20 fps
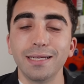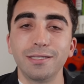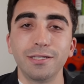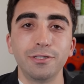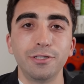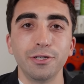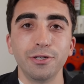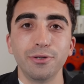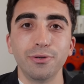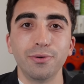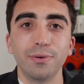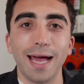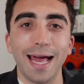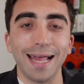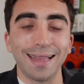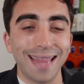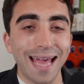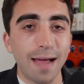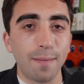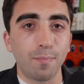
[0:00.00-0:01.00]
to do
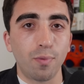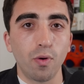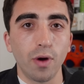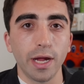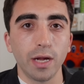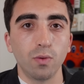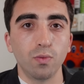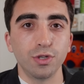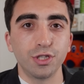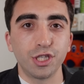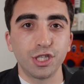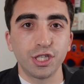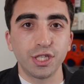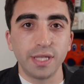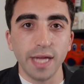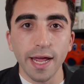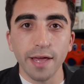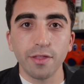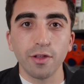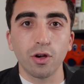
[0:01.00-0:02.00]
at that point was
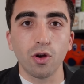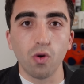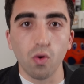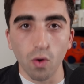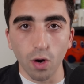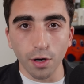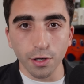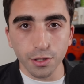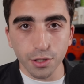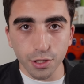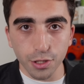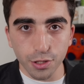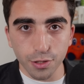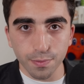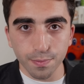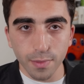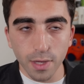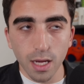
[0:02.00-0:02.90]
stay the course.